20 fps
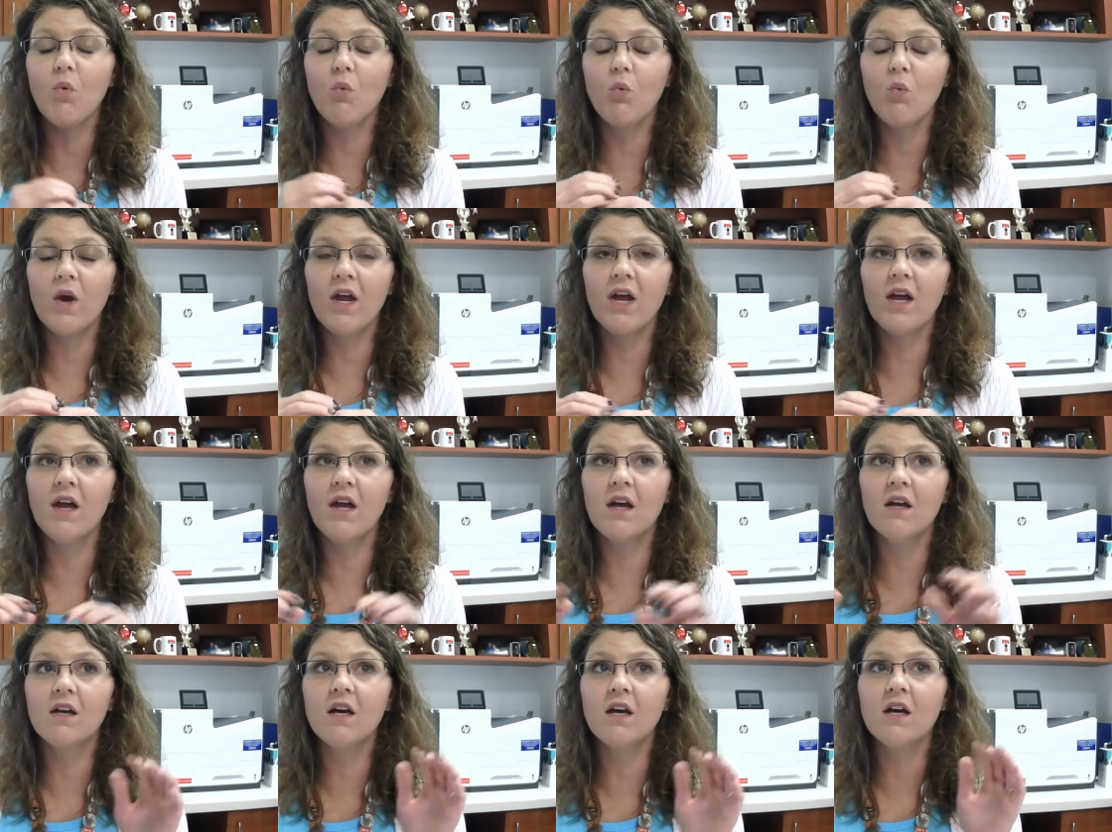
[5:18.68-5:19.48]

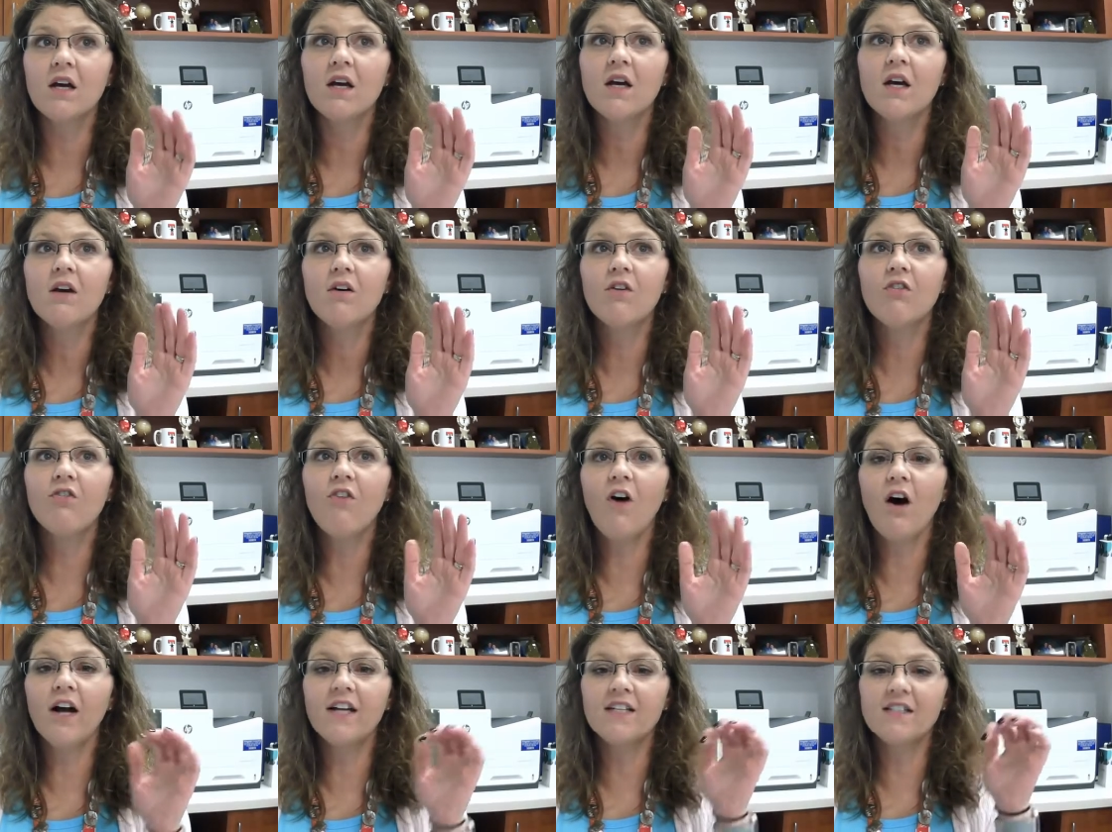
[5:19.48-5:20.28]
when
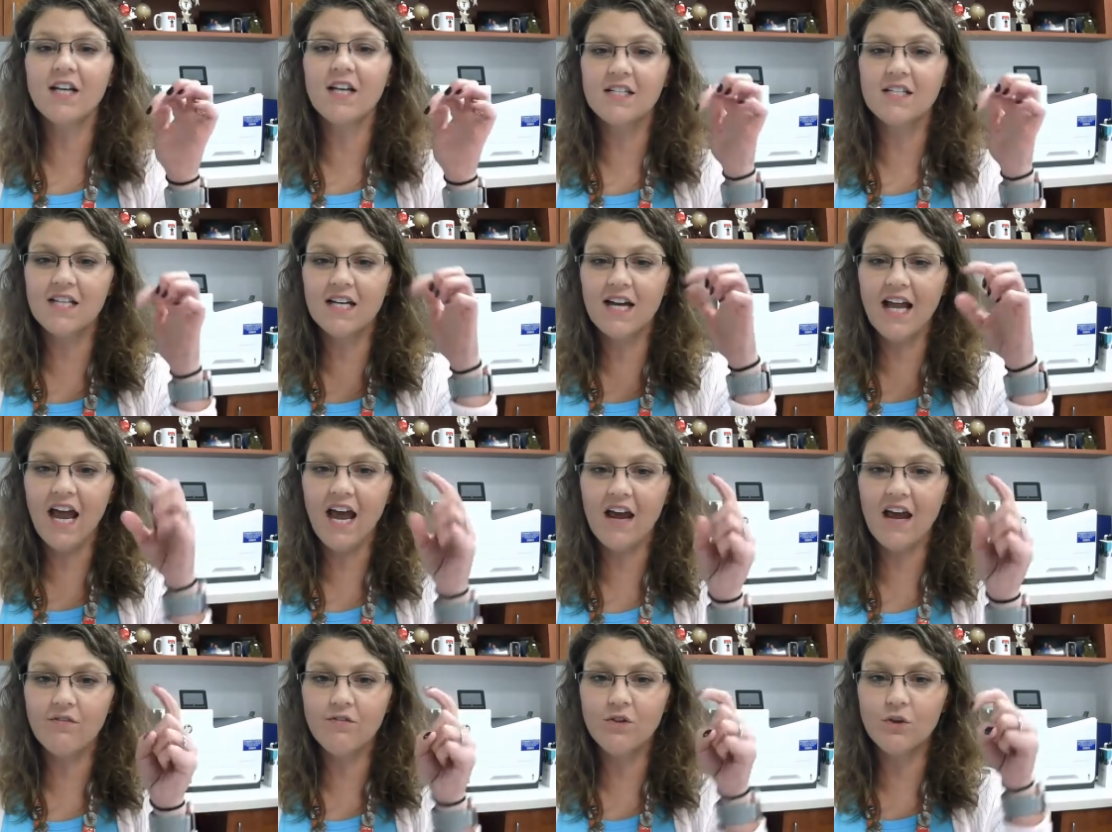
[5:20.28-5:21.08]
font doesn't
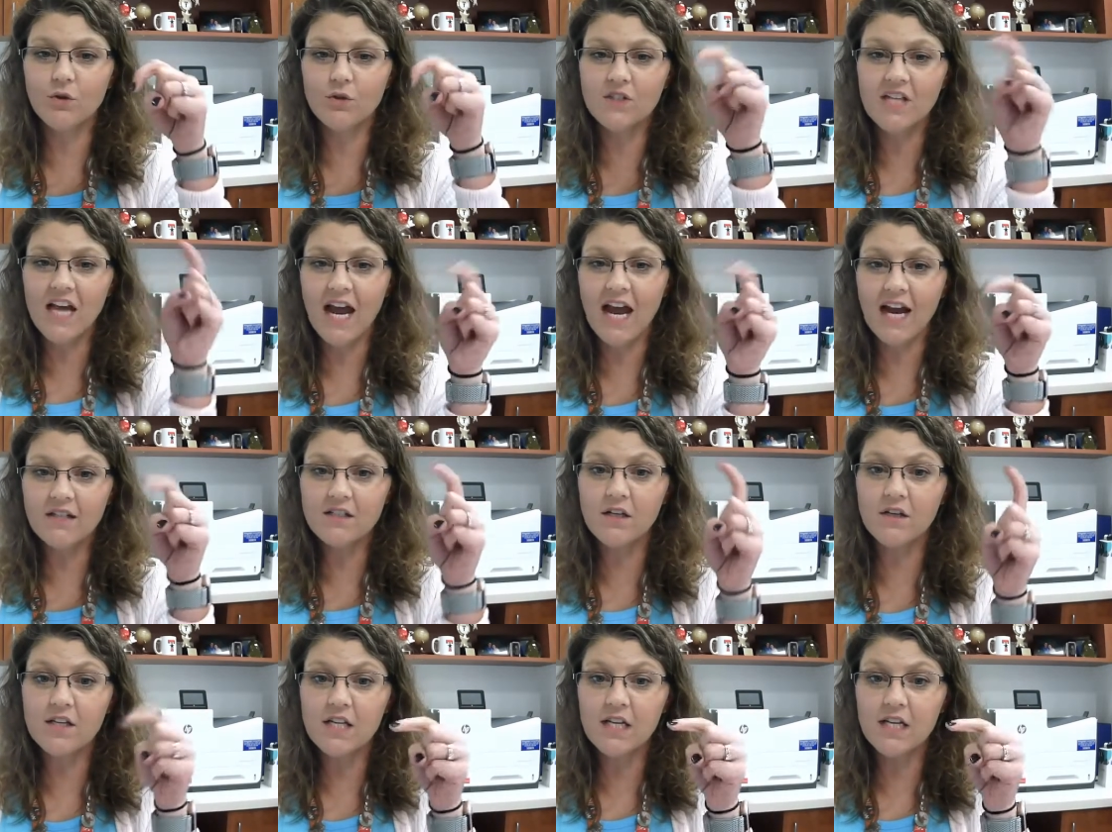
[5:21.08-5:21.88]
have little tags
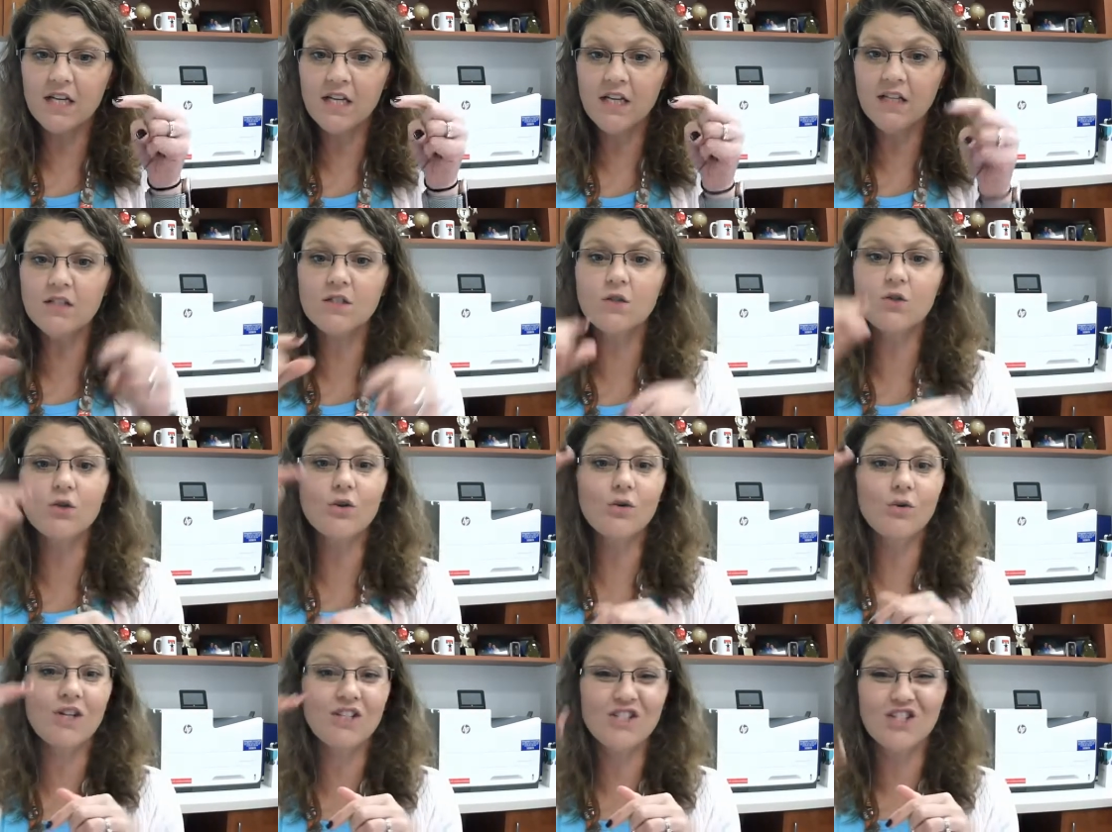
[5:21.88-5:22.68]
on the end, so
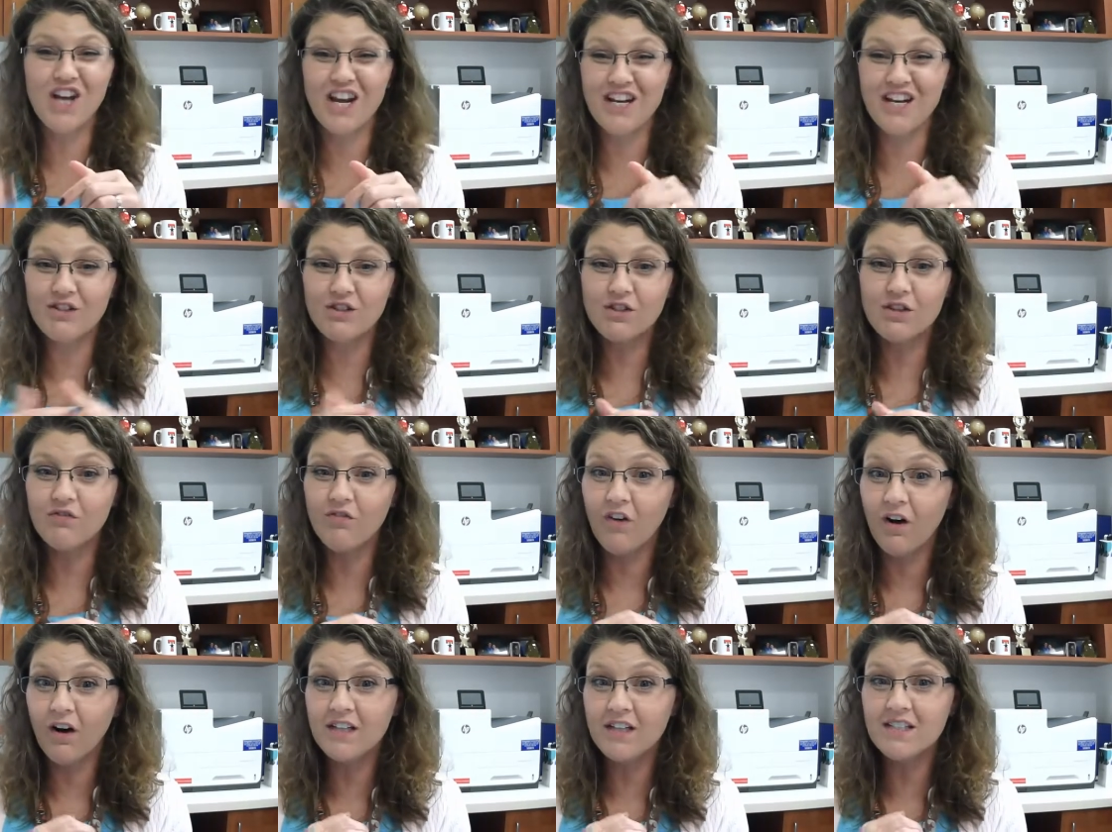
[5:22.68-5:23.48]
you can change the
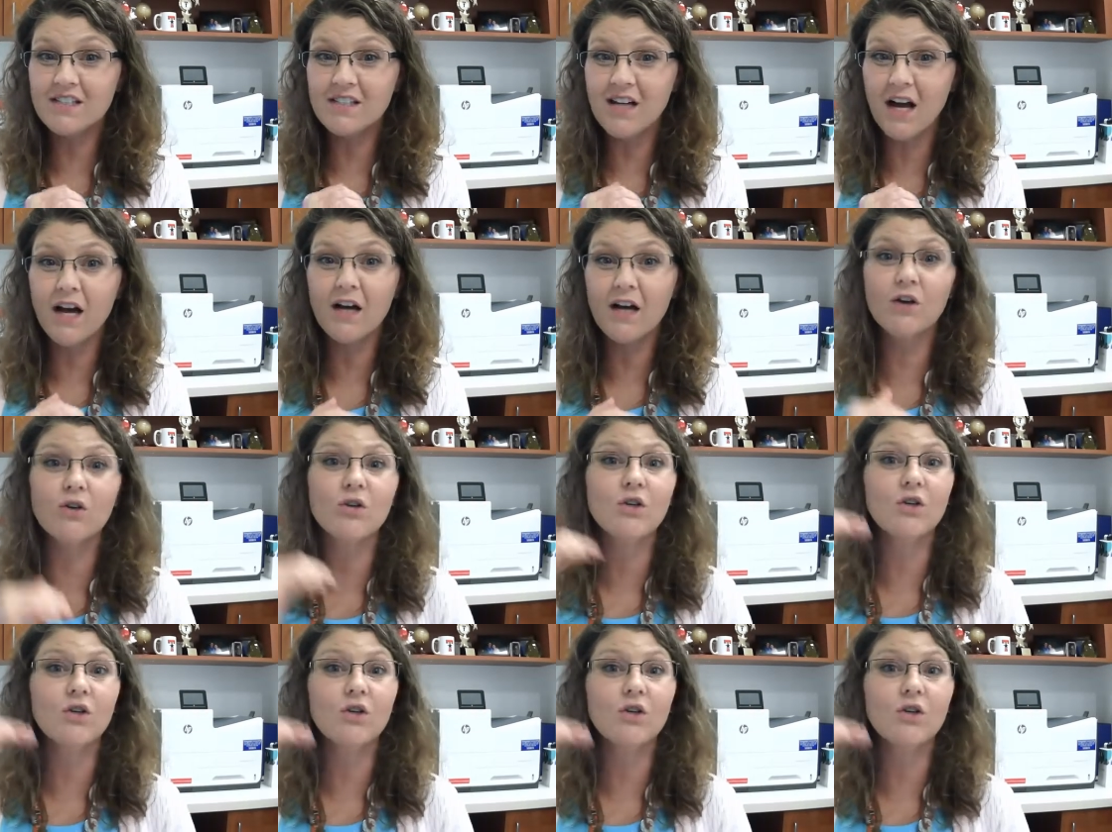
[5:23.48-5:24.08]
font style,